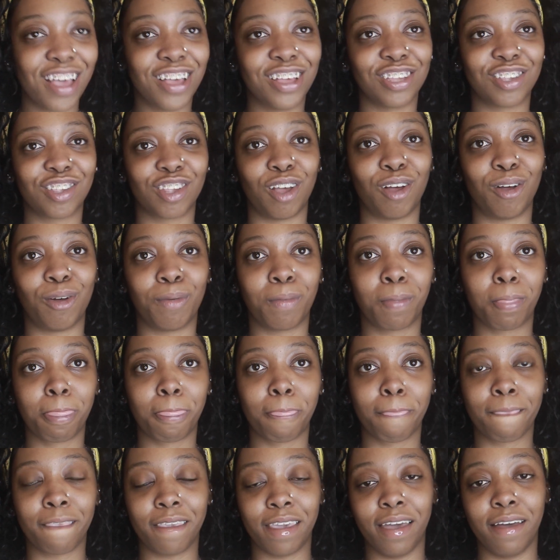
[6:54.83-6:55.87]
So
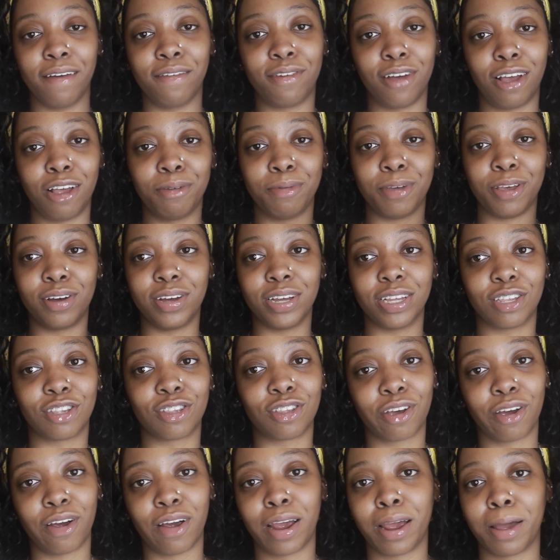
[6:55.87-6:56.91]
yeah, follow me on
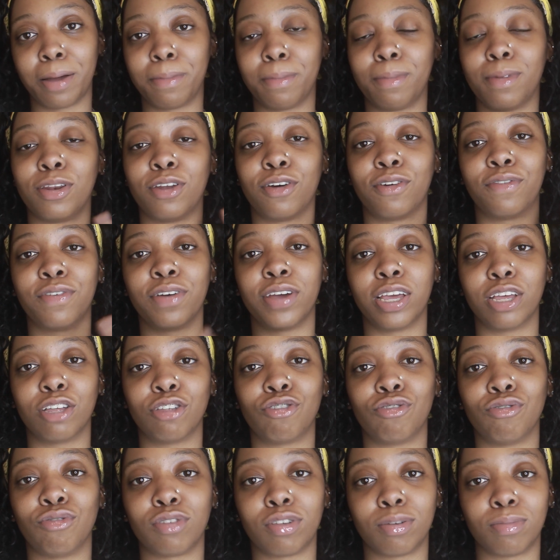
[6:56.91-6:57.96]
Instagram. Don't forget
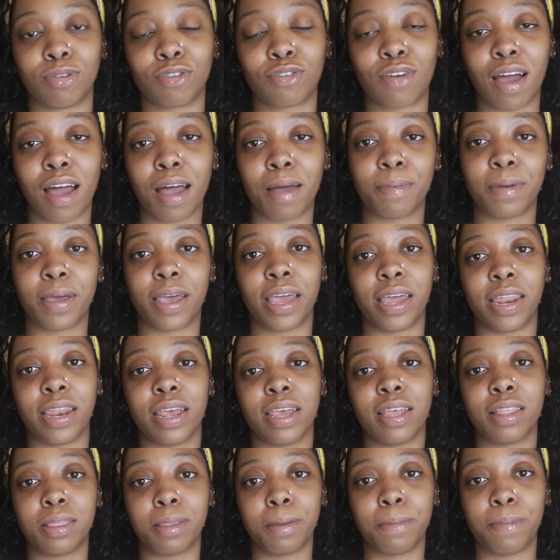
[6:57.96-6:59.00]
to subscribe and
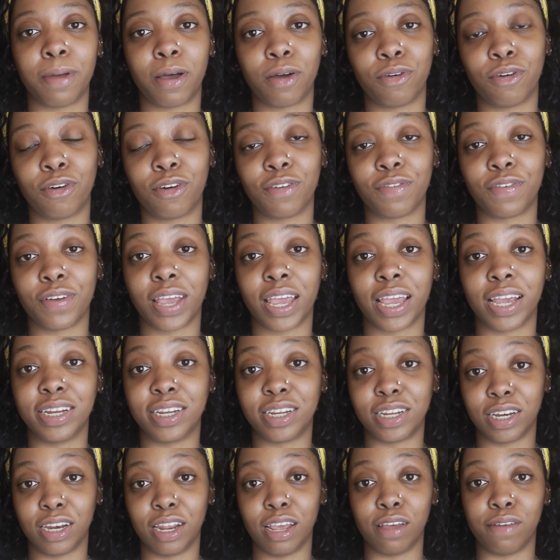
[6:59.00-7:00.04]
hit the bell
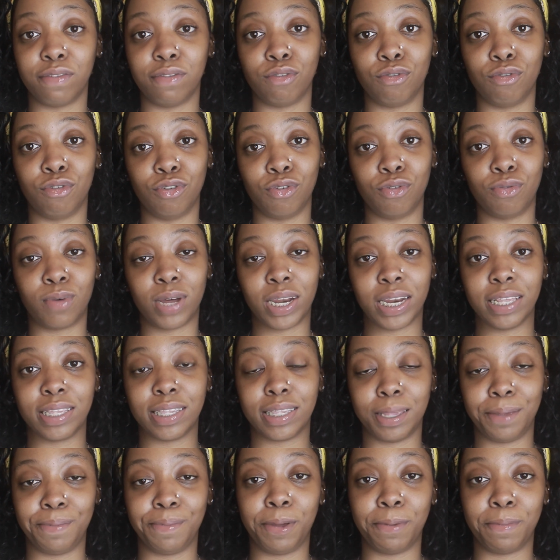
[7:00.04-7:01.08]
notification if you do want to
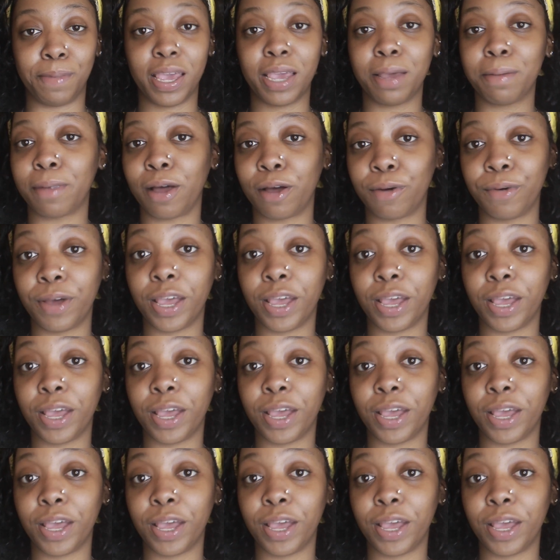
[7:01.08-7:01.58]
see me make my